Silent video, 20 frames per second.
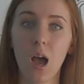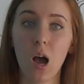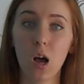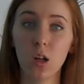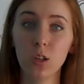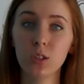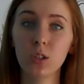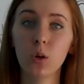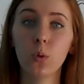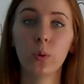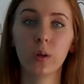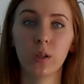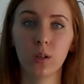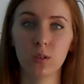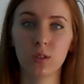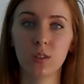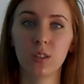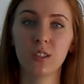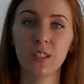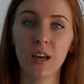Also, we
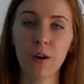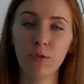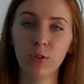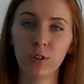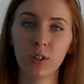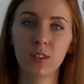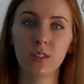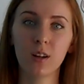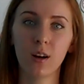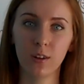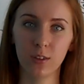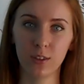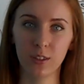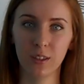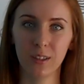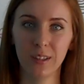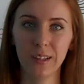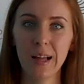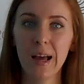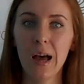use the definite
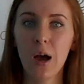article